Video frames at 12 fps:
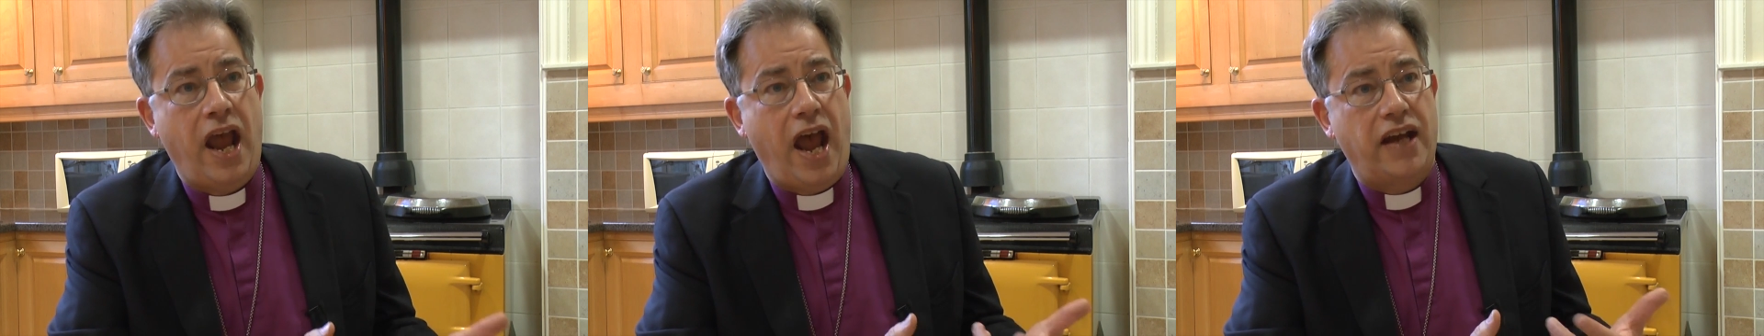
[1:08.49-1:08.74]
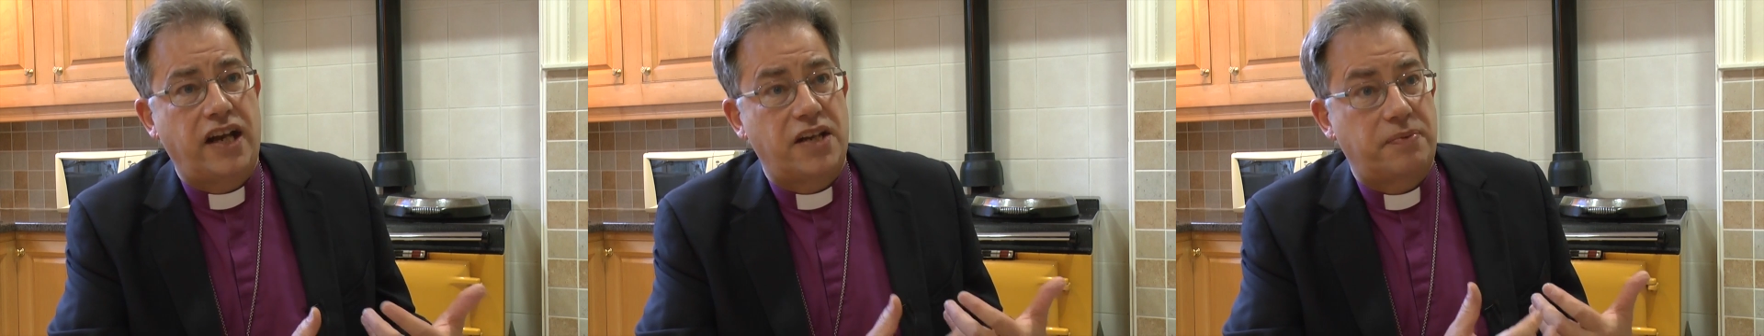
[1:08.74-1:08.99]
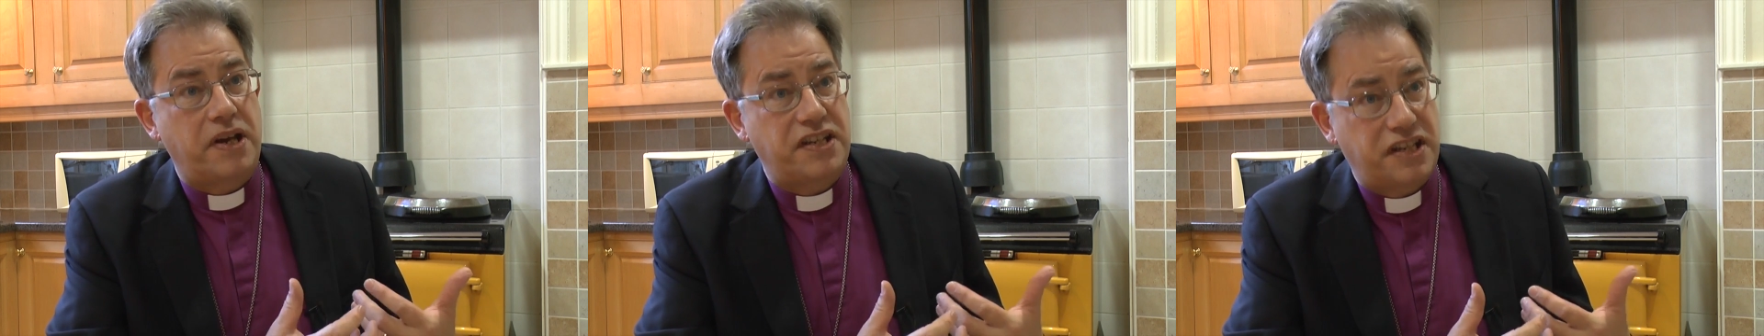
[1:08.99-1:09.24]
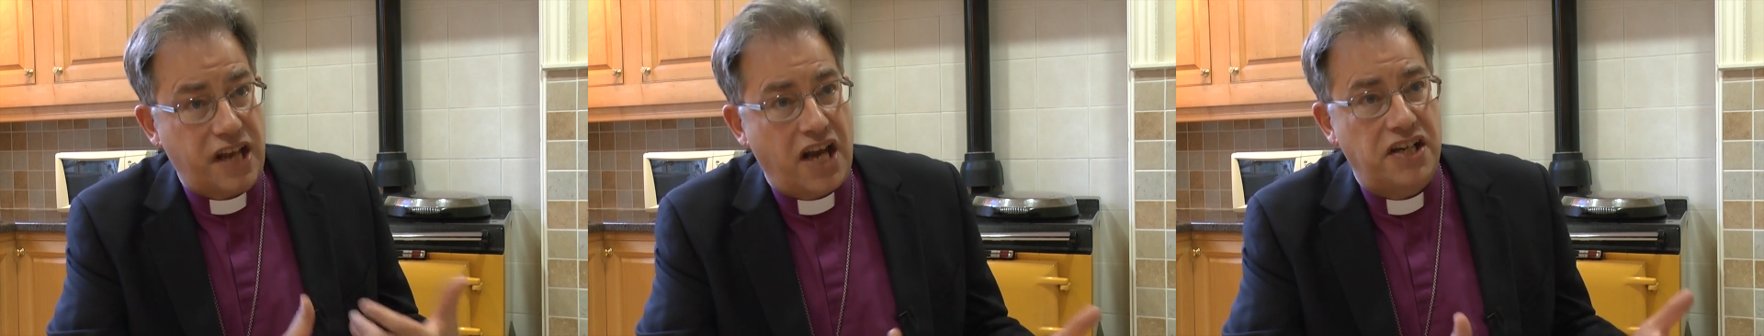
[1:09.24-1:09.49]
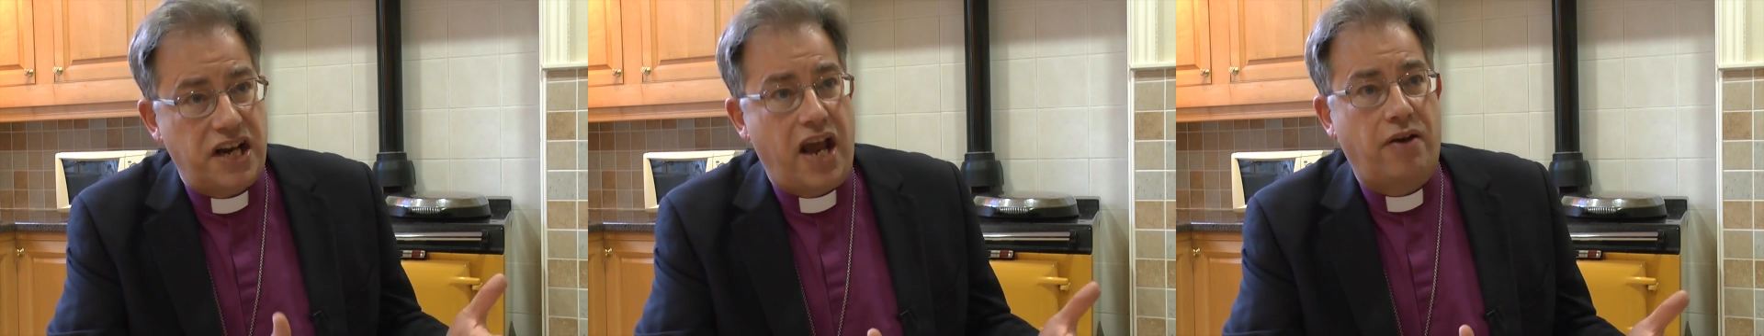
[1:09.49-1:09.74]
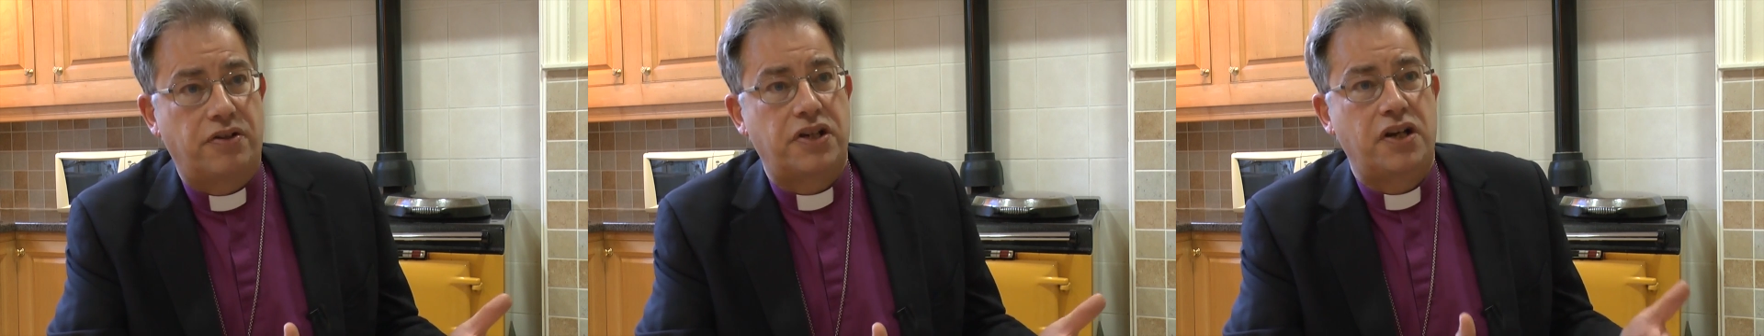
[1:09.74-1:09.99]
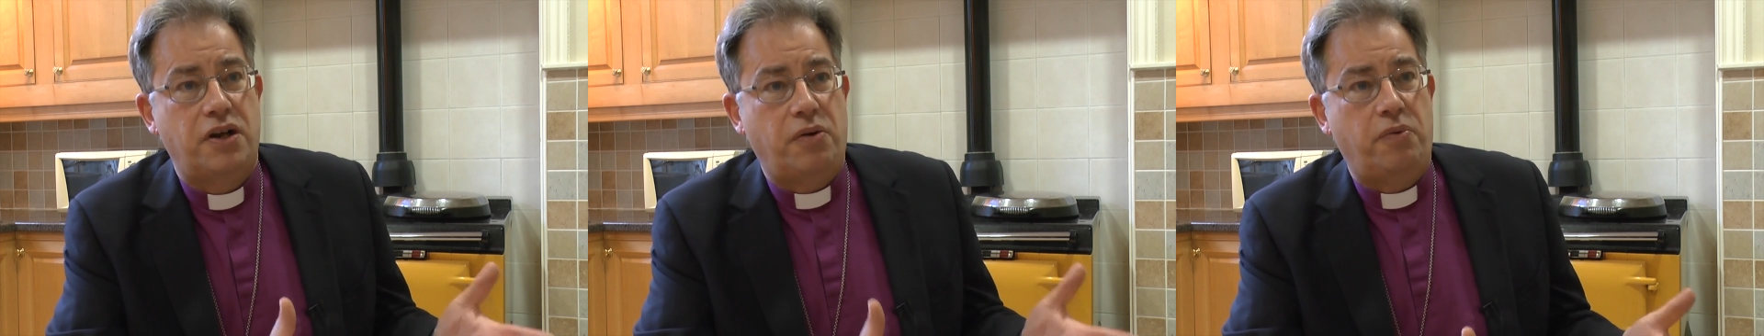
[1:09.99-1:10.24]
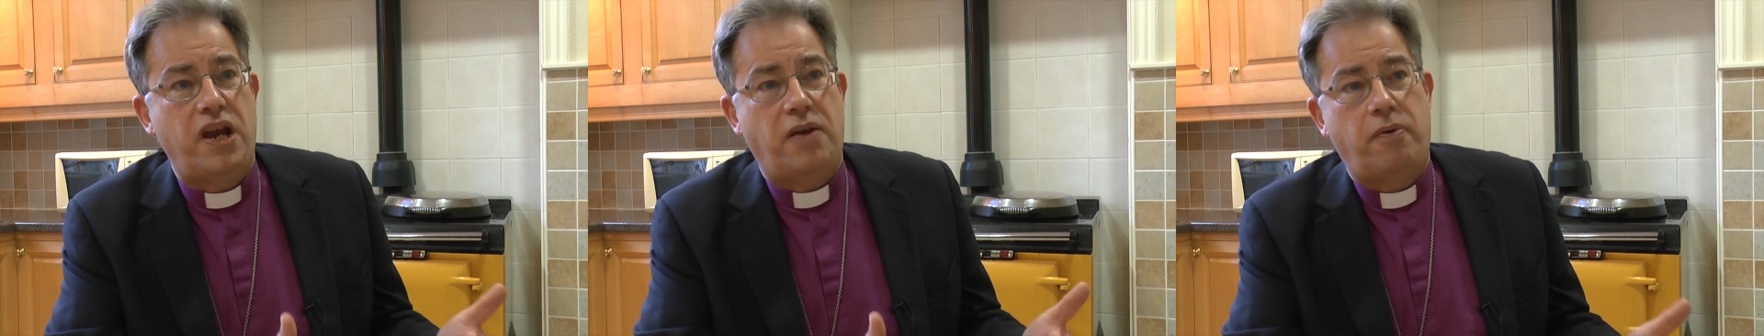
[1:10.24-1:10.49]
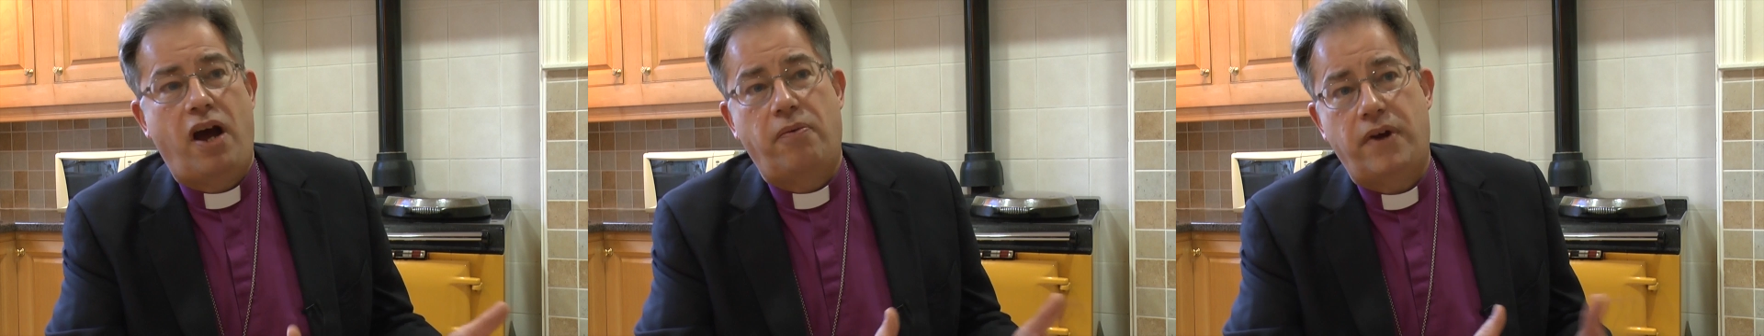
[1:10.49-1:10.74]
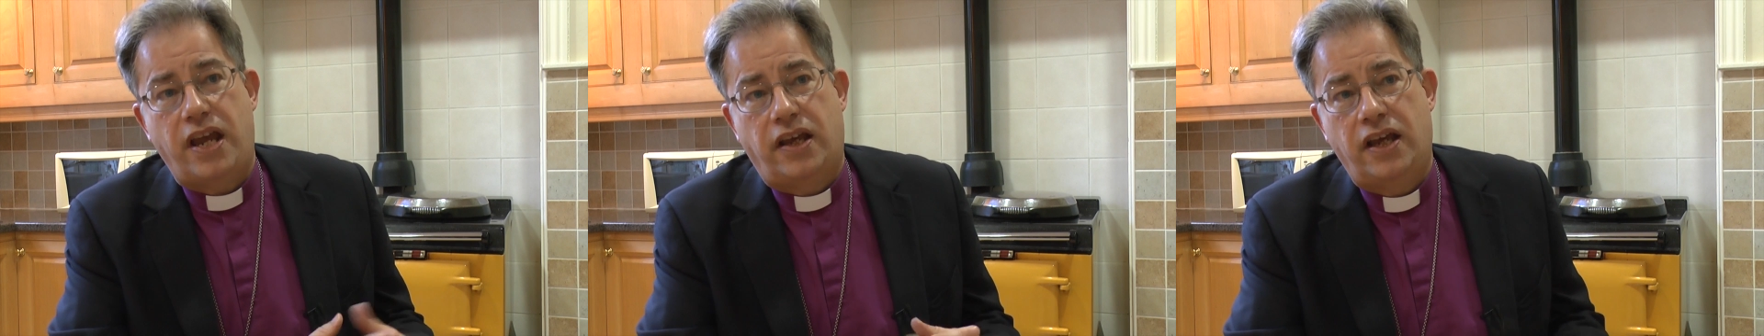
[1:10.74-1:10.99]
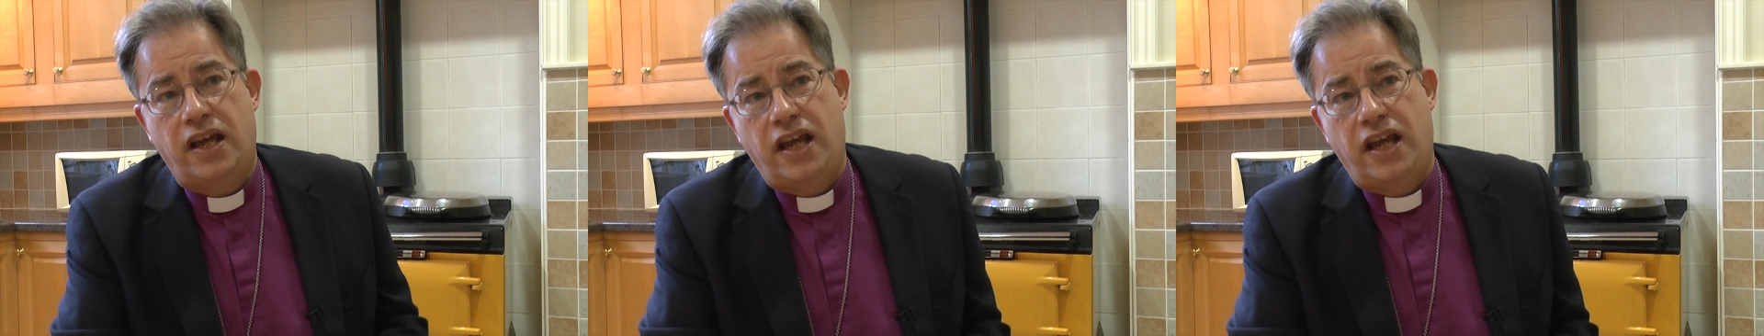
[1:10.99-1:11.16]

and as we're sent out week by week